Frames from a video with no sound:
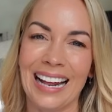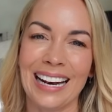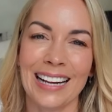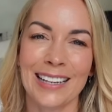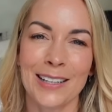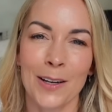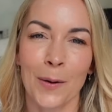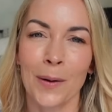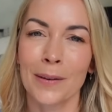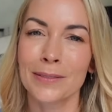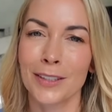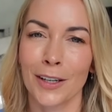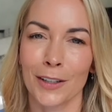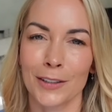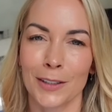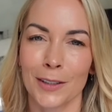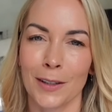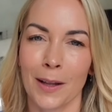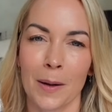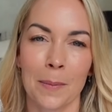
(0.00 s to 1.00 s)
And I know I've
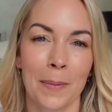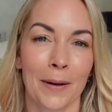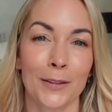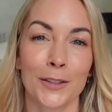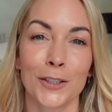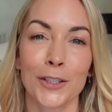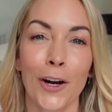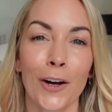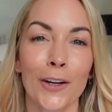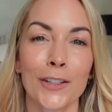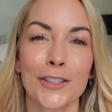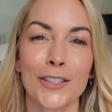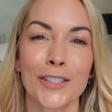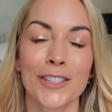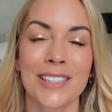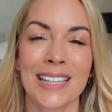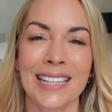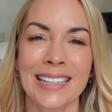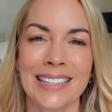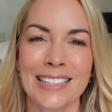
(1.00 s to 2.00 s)
talked a lot about
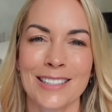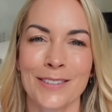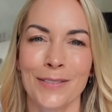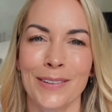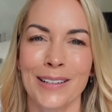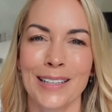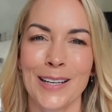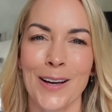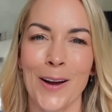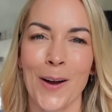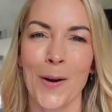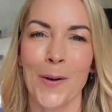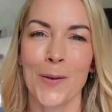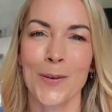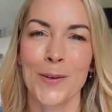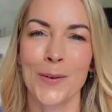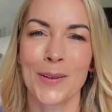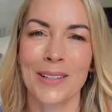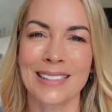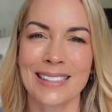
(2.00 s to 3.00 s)
chargers in this video.
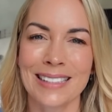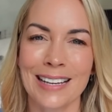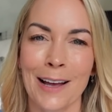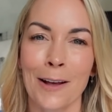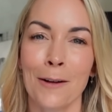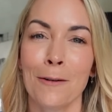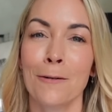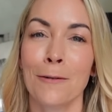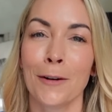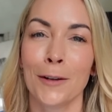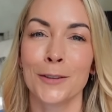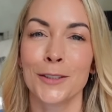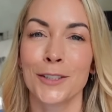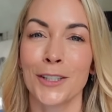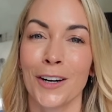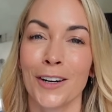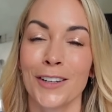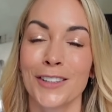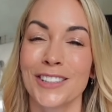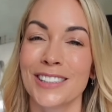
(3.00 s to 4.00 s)
You can tell phone
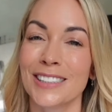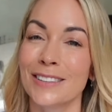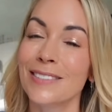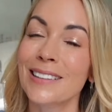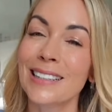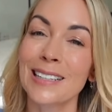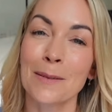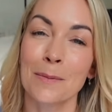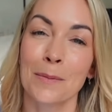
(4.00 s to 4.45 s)
charge is really